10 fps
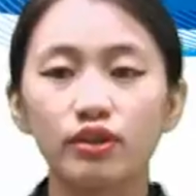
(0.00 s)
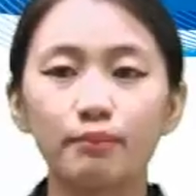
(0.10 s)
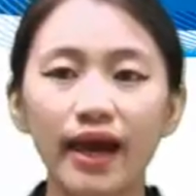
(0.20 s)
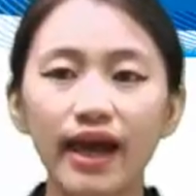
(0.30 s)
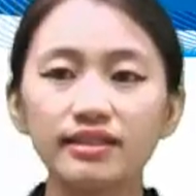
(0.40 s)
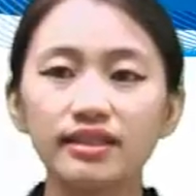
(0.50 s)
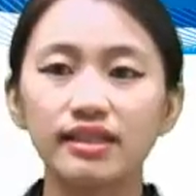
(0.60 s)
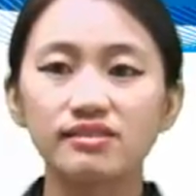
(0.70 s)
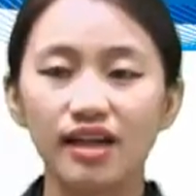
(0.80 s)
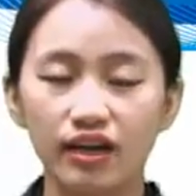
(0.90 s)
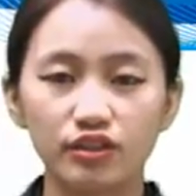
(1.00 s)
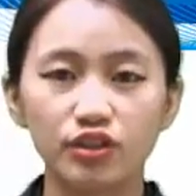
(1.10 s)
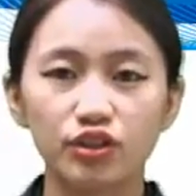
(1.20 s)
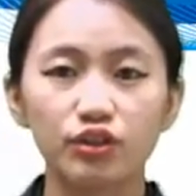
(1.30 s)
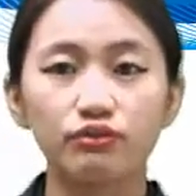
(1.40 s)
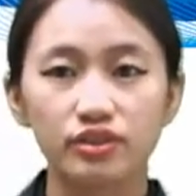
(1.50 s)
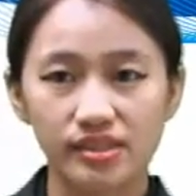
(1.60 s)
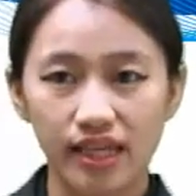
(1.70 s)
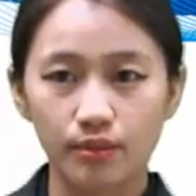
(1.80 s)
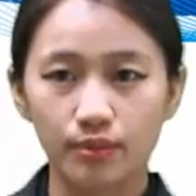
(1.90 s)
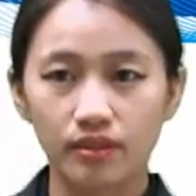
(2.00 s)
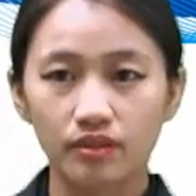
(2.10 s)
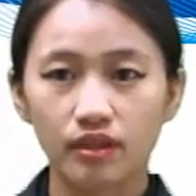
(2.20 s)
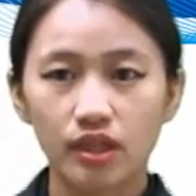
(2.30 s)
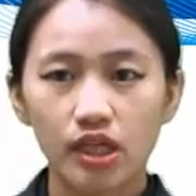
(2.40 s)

the bag is under the table.